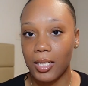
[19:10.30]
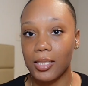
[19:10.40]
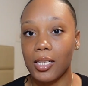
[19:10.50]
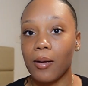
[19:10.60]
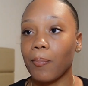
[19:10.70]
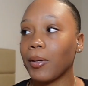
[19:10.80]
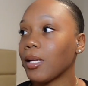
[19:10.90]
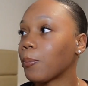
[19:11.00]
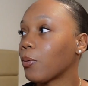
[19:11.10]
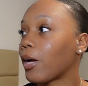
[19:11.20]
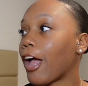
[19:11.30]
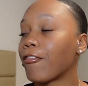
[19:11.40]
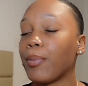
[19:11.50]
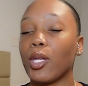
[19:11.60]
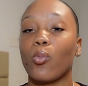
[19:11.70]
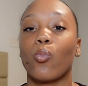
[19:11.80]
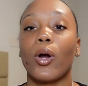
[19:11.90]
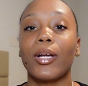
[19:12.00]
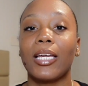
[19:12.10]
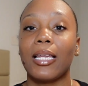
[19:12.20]
Some people have been
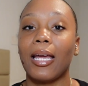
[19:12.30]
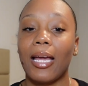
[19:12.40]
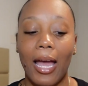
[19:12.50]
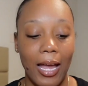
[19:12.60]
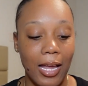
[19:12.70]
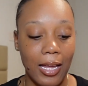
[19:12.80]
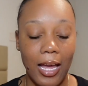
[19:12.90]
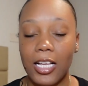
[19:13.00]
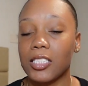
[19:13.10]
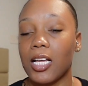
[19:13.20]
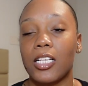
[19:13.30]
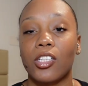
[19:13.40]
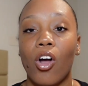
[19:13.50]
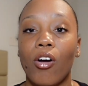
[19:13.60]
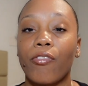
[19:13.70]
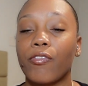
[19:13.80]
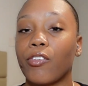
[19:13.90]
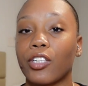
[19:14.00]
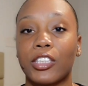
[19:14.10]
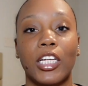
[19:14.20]
working their ass off
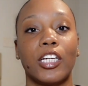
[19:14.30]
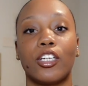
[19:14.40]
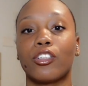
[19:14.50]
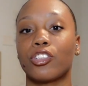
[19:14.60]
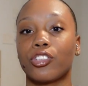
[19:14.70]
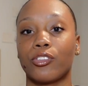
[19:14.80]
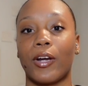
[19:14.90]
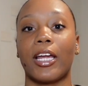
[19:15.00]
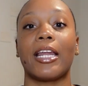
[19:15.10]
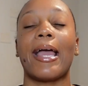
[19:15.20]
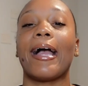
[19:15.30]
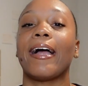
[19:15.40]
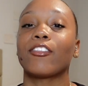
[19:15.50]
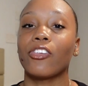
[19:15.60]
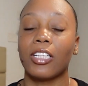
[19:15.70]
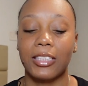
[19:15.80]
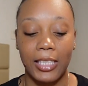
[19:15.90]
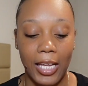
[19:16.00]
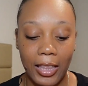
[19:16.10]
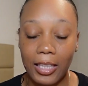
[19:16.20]
for 10 years straight, and after the
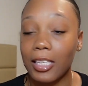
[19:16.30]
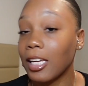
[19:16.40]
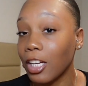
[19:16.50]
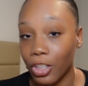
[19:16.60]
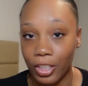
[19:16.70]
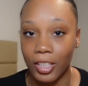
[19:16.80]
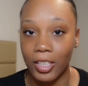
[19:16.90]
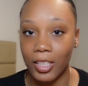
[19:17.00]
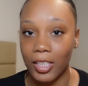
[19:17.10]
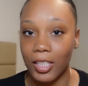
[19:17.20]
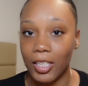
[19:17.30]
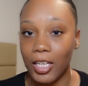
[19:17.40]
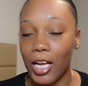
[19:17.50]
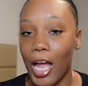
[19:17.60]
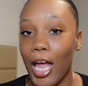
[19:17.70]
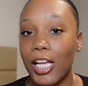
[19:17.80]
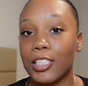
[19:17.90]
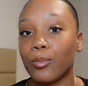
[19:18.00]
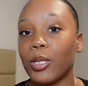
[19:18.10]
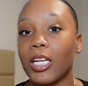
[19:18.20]
10th year
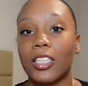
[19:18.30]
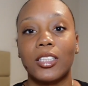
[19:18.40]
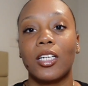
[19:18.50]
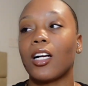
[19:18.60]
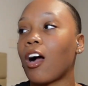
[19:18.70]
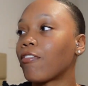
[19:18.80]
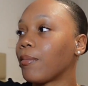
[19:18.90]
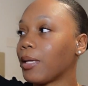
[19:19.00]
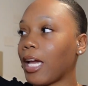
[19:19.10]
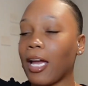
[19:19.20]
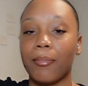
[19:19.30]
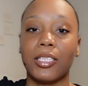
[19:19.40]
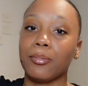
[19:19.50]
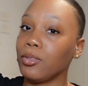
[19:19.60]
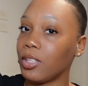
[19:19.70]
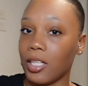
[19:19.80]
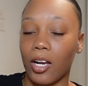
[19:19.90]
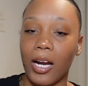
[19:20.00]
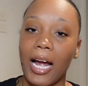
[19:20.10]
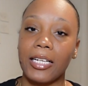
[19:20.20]
is when it took off and became this $1 million
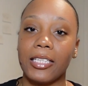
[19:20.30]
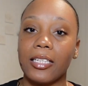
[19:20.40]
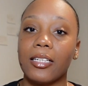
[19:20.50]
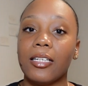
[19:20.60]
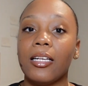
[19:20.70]
idea.